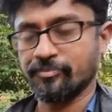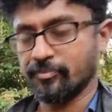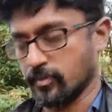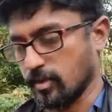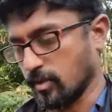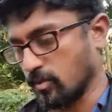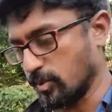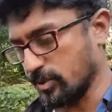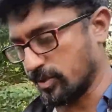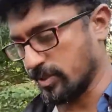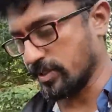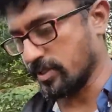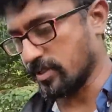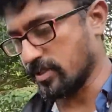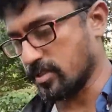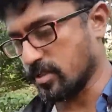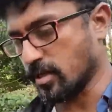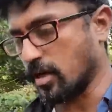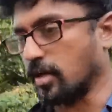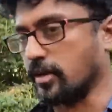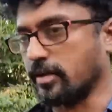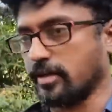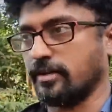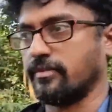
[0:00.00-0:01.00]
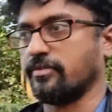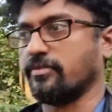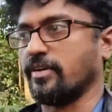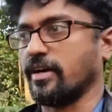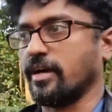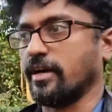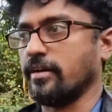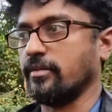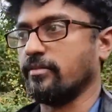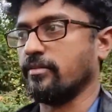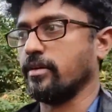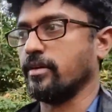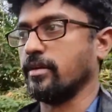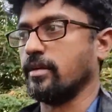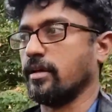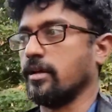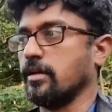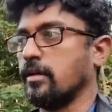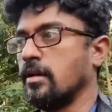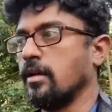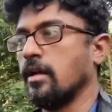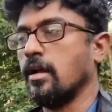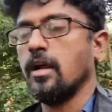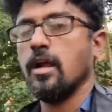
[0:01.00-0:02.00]
which is start at 5 and then
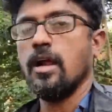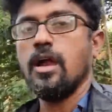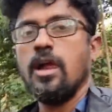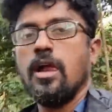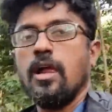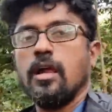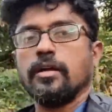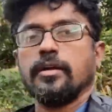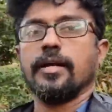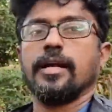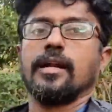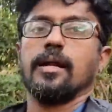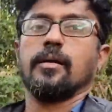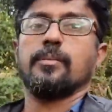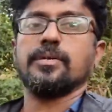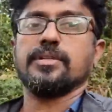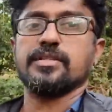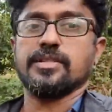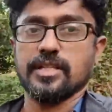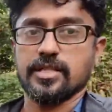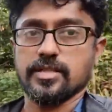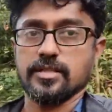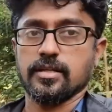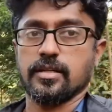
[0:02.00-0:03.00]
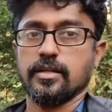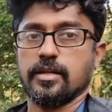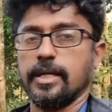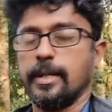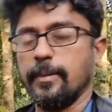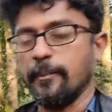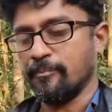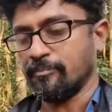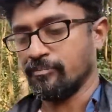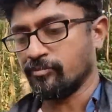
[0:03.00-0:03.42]
get up at 6.30.